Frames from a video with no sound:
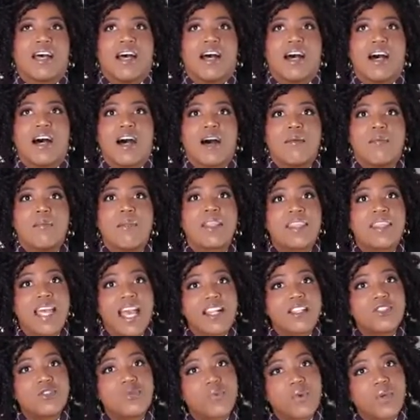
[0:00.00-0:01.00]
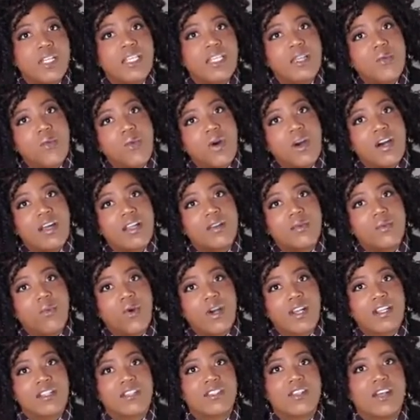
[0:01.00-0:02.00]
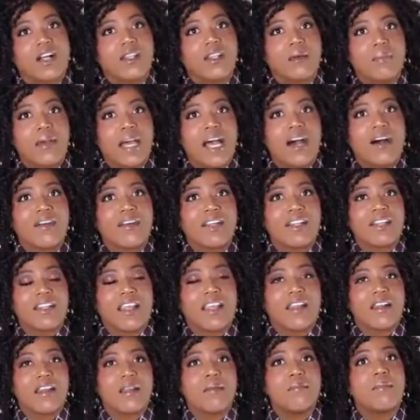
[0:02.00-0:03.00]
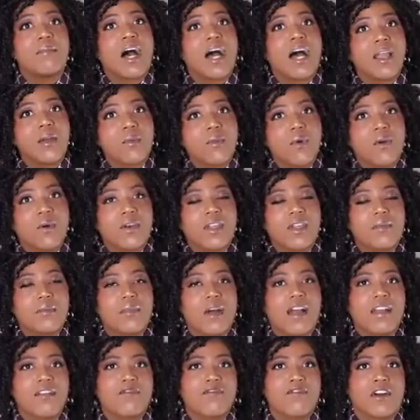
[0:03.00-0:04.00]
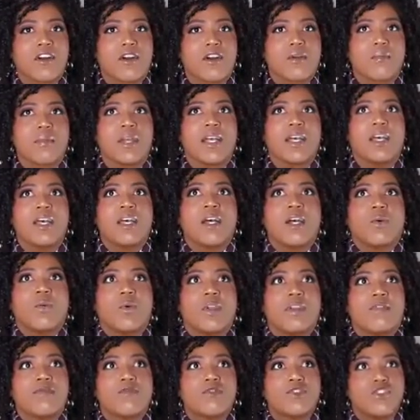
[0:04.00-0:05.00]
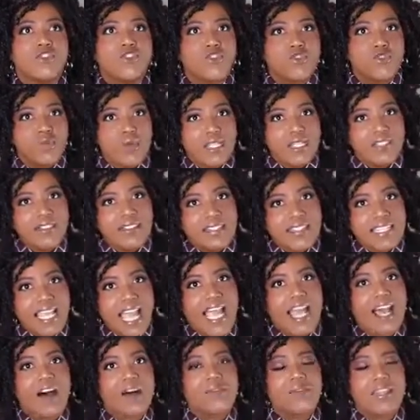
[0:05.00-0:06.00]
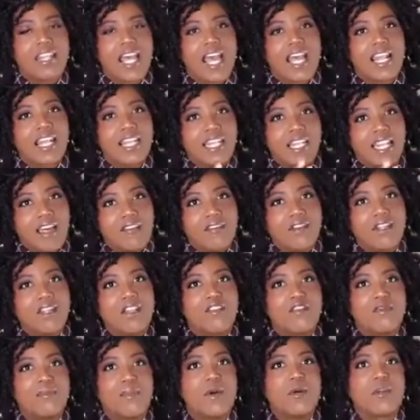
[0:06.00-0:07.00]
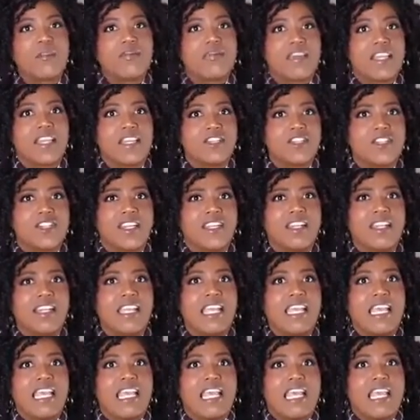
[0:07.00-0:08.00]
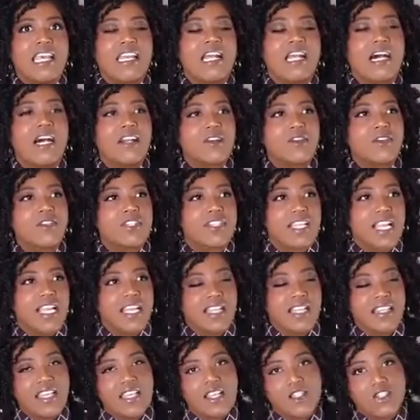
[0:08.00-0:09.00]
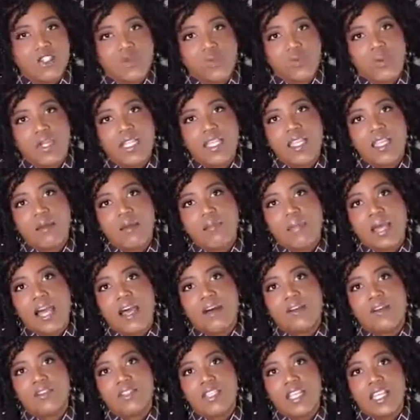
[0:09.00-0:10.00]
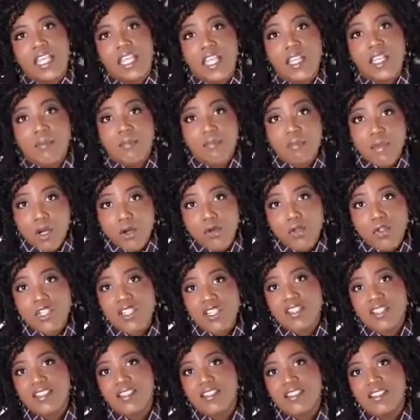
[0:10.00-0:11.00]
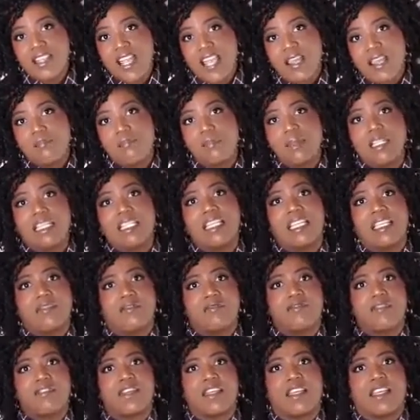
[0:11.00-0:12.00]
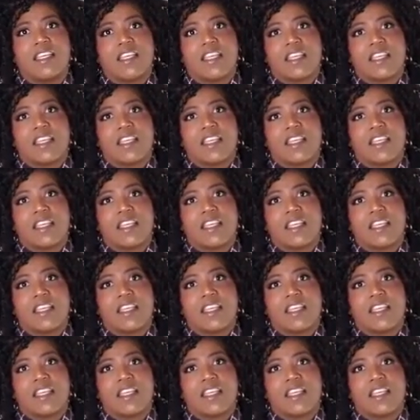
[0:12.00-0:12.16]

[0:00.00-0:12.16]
But that's really what it's all about. And in my work, in my firm, we've drilled down that level of motivation and understanding that it's really about emotions and belief.